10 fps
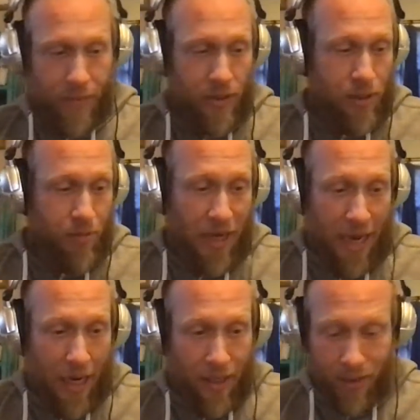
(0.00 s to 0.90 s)
It's
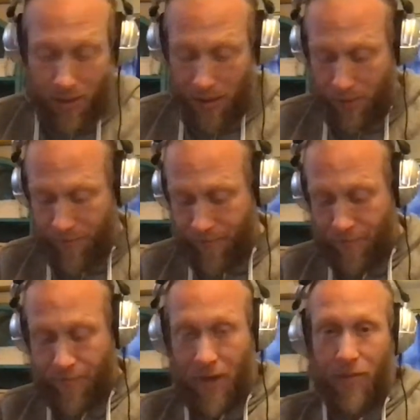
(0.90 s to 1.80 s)
bananas.
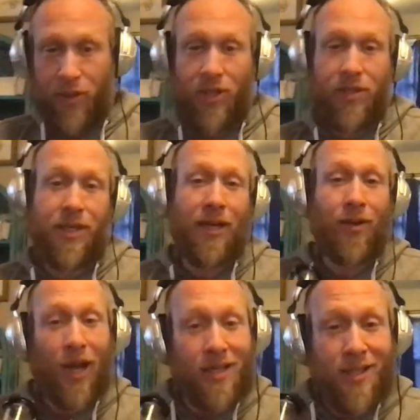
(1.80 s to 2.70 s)
Probably shouldn't say
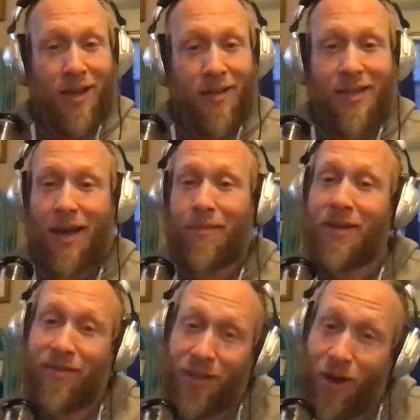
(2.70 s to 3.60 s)
crazy all the time,
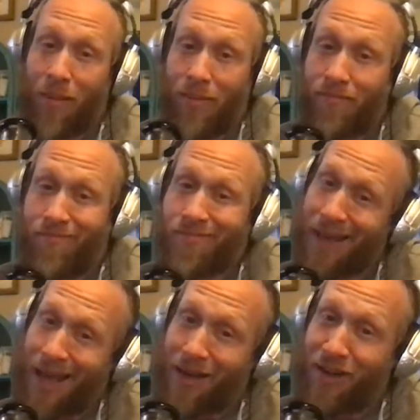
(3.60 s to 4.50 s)
even though I'm
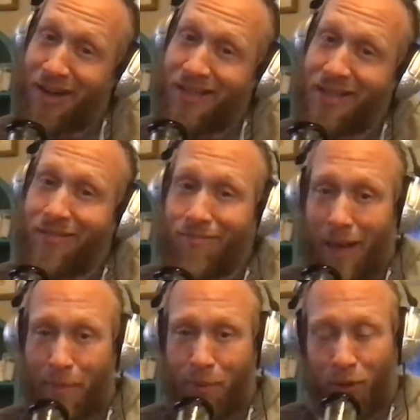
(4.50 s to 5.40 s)
kind of crazy.
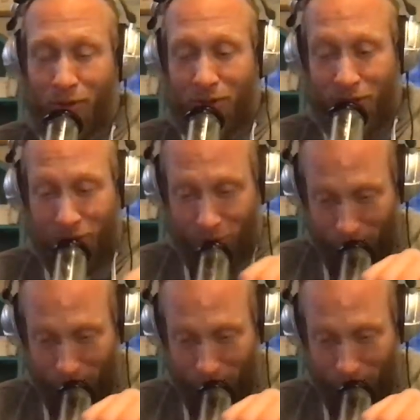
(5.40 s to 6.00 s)
Bipolar too.